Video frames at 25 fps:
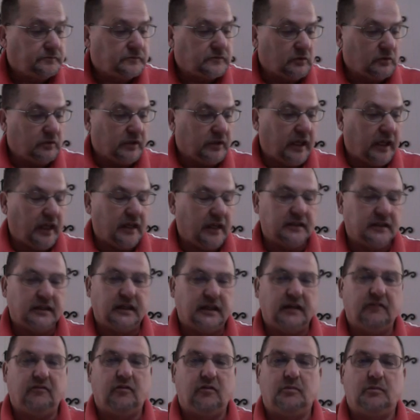We can't
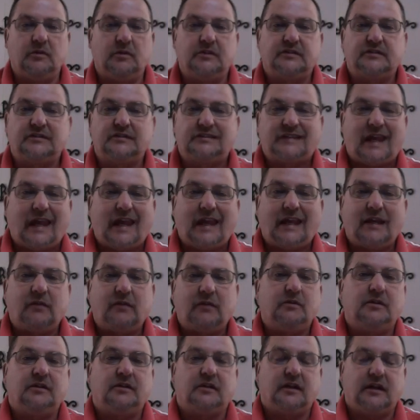give them a steak
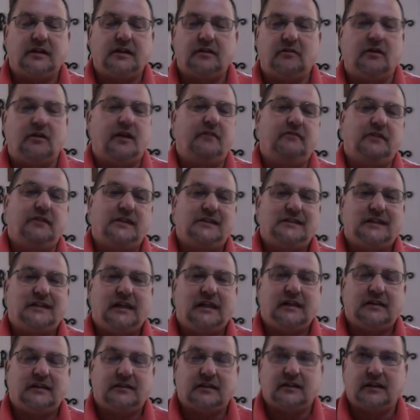when they don't have any
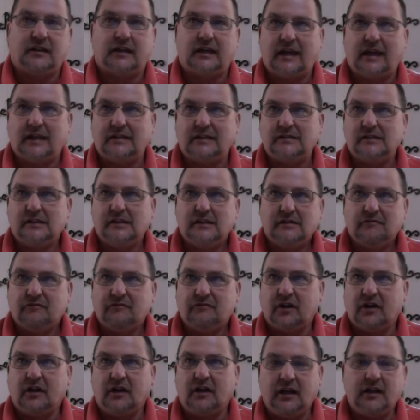teeth and they can't
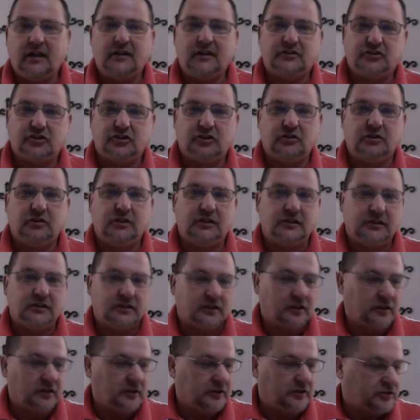figure out how to chew it and they're
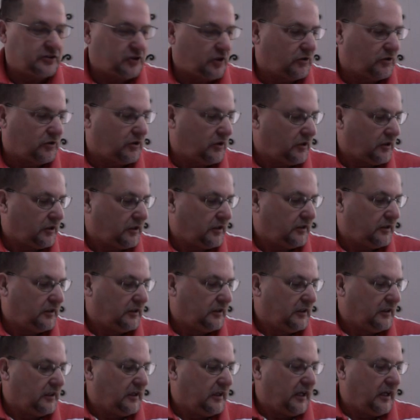going to choke on it.
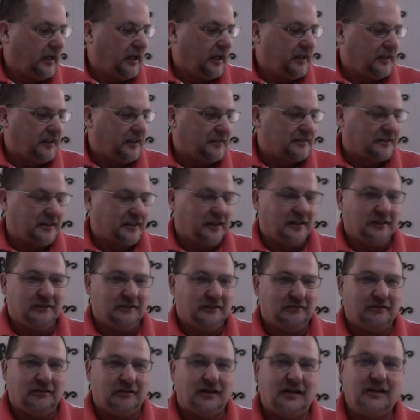And that's kind of
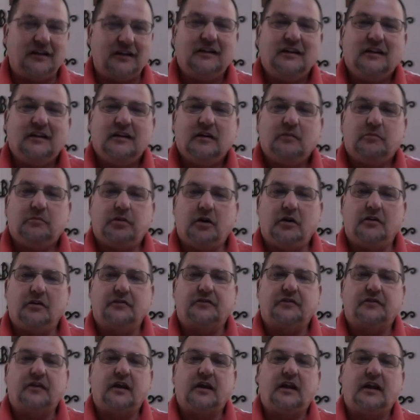what Paul's
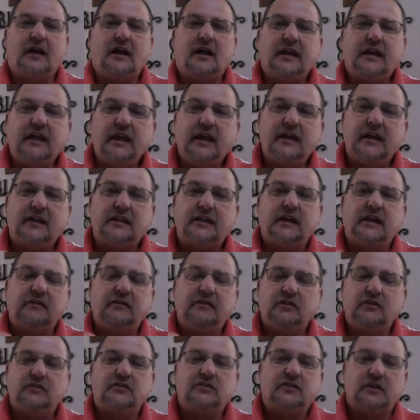saying. I can't
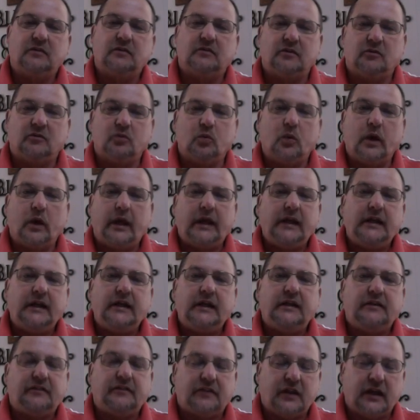give you some of the
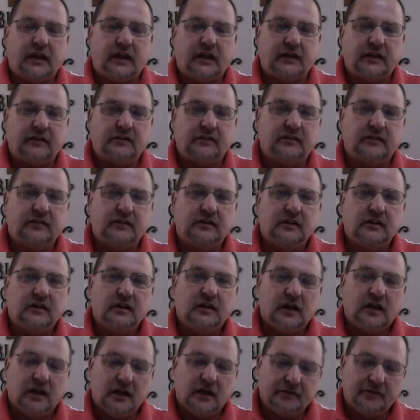weighty things
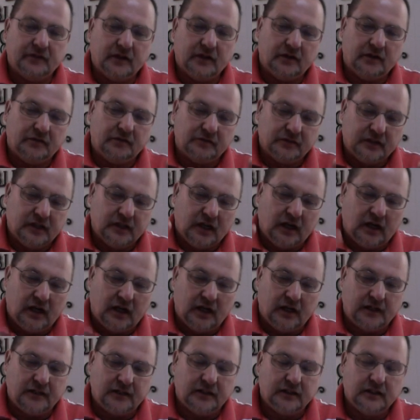of
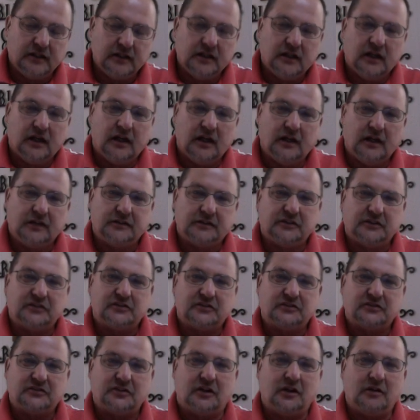God to
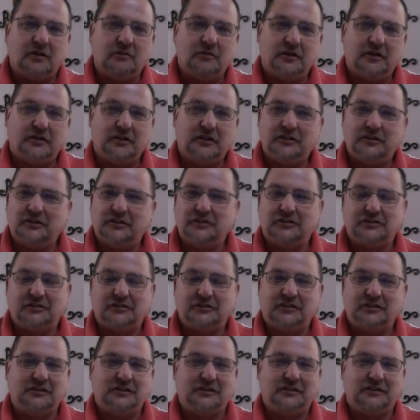start with.
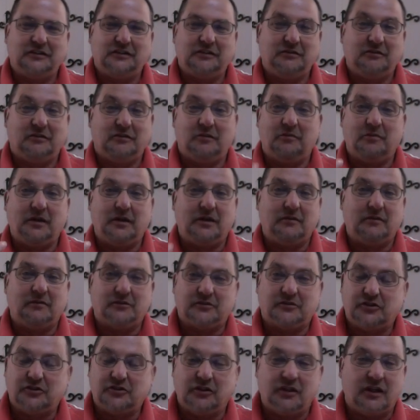You won't be able to
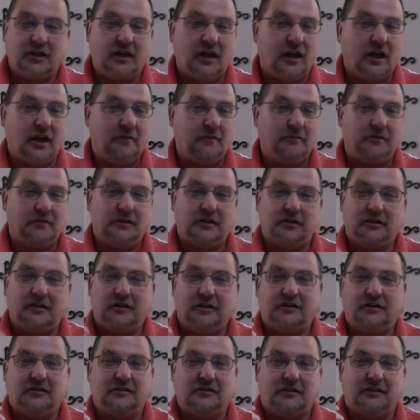chew it up.
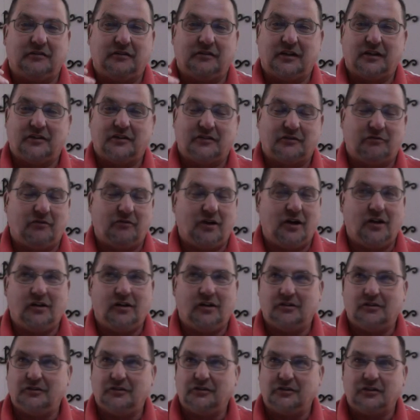You'll never get it
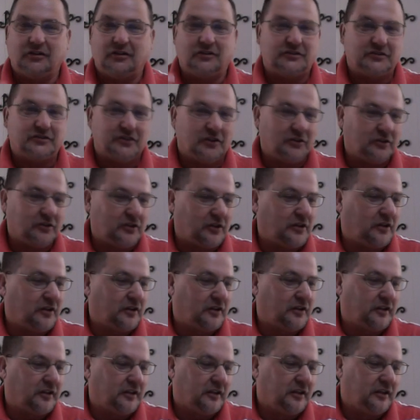swallowed. You're going to choke on
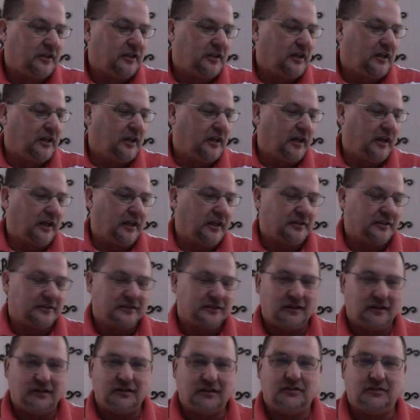it, and it's
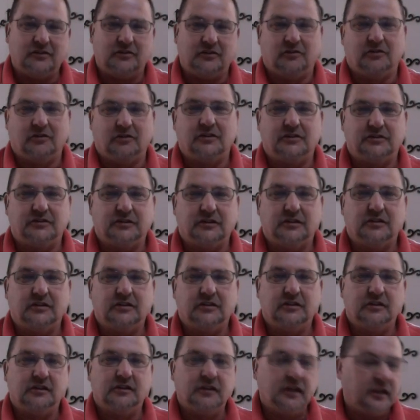not going to nourish you.
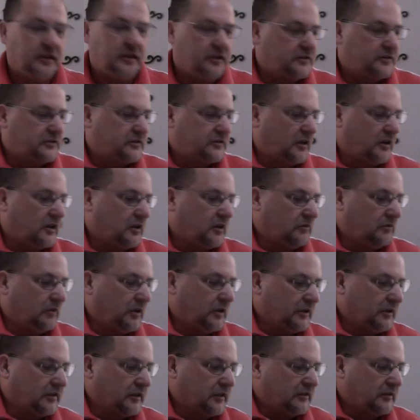You need to start
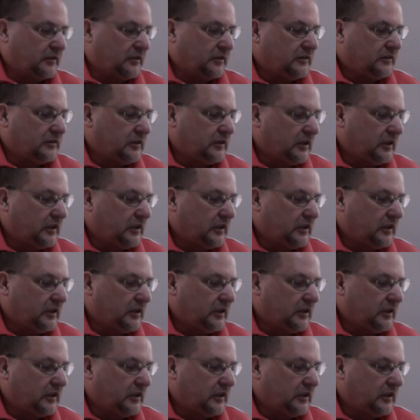with, as he